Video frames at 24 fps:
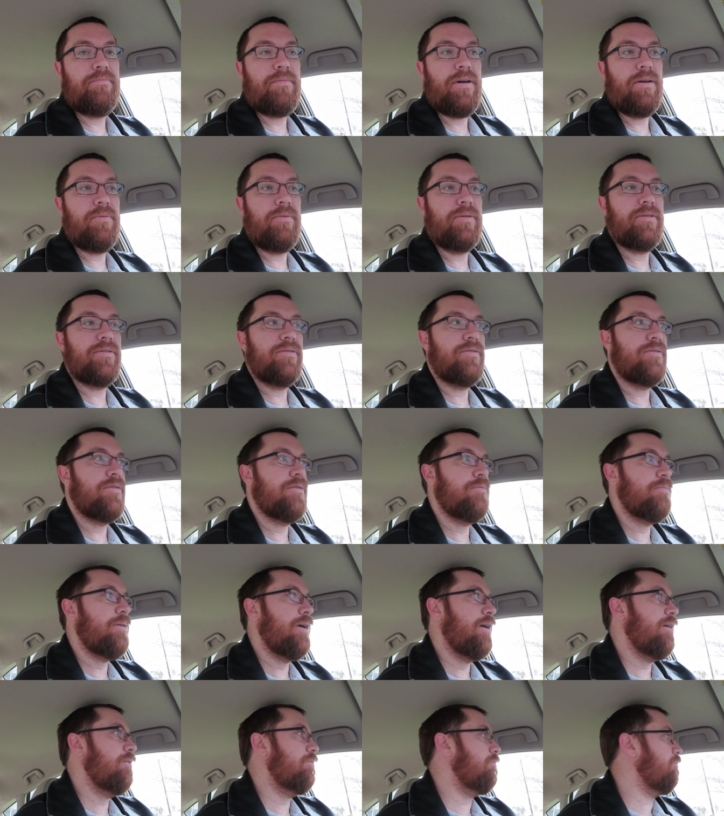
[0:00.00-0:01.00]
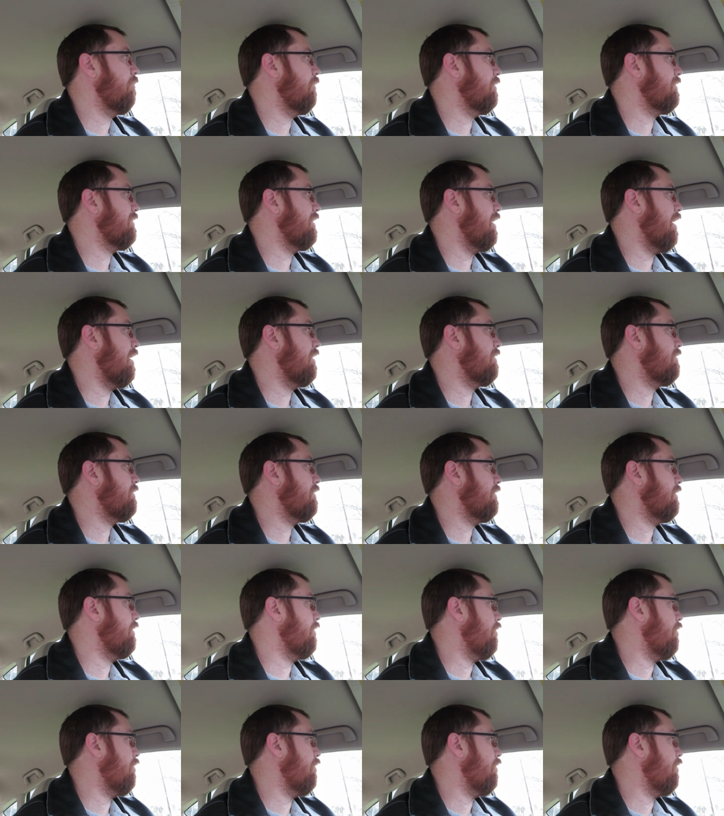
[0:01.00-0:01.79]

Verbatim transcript: Mine wasn't too bad. Wasn't icy